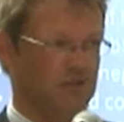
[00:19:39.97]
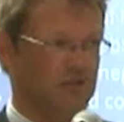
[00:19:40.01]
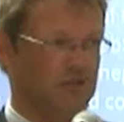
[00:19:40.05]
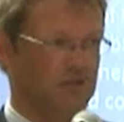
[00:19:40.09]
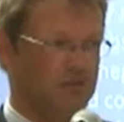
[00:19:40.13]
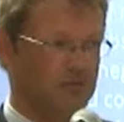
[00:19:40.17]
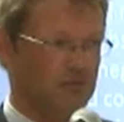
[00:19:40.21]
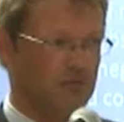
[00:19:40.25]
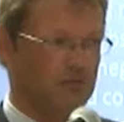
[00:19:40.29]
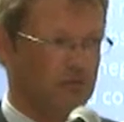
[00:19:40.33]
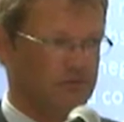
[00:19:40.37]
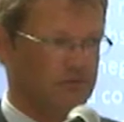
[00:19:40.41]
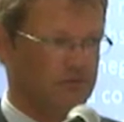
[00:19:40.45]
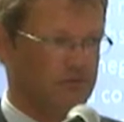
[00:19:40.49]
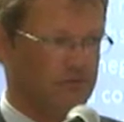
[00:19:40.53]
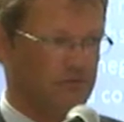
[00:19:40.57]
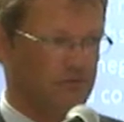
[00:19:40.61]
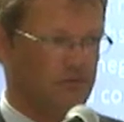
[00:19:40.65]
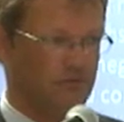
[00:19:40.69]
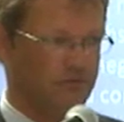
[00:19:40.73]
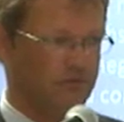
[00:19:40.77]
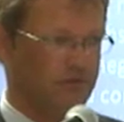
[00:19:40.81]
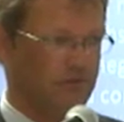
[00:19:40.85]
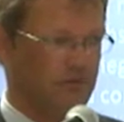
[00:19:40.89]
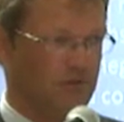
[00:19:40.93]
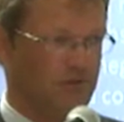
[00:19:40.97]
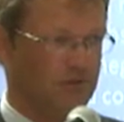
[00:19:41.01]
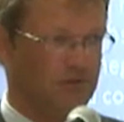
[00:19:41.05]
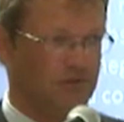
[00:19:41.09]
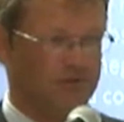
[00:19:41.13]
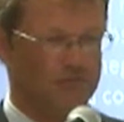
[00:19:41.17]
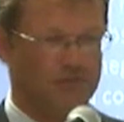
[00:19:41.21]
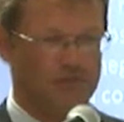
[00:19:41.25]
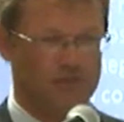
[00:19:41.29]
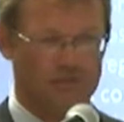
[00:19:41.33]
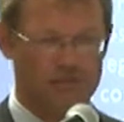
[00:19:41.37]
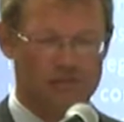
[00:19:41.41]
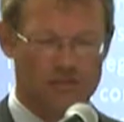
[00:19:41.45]
They bought some of the old
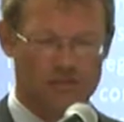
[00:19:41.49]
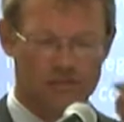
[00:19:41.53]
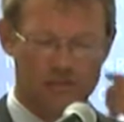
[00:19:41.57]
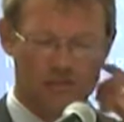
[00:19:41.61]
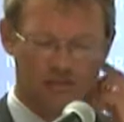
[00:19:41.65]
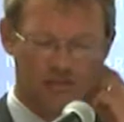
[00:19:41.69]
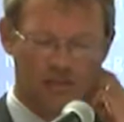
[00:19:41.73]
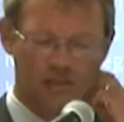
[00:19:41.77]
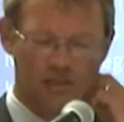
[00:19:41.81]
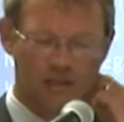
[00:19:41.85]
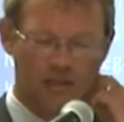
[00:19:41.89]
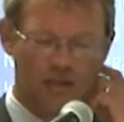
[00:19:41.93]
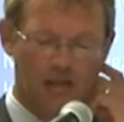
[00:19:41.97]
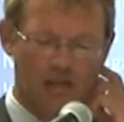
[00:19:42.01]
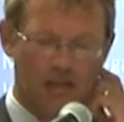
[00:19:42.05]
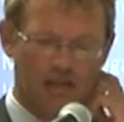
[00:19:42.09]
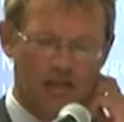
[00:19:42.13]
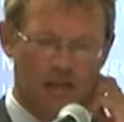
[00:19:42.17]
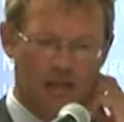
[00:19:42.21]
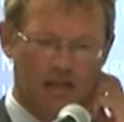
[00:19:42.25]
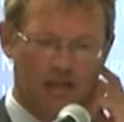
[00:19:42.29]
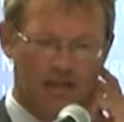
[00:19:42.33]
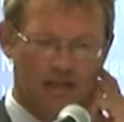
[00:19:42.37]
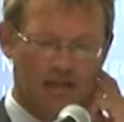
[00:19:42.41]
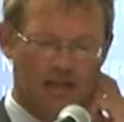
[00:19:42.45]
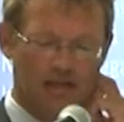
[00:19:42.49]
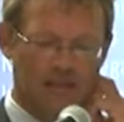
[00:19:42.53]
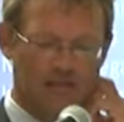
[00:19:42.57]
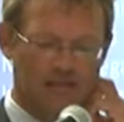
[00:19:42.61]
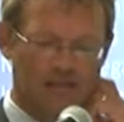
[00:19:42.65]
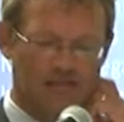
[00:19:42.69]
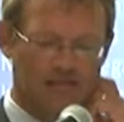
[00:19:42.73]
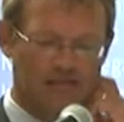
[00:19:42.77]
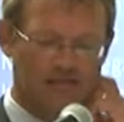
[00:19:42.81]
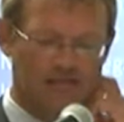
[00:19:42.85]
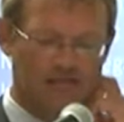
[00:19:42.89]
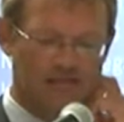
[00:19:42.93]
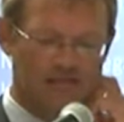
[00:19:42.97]
F-16s,
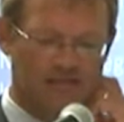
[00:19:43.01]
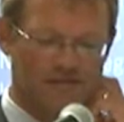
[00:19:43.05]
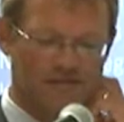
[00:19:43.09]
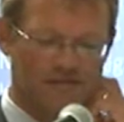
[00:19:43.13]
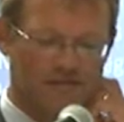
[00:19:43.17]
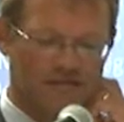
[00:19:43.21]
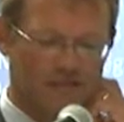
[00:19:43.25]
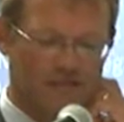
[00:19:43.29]
and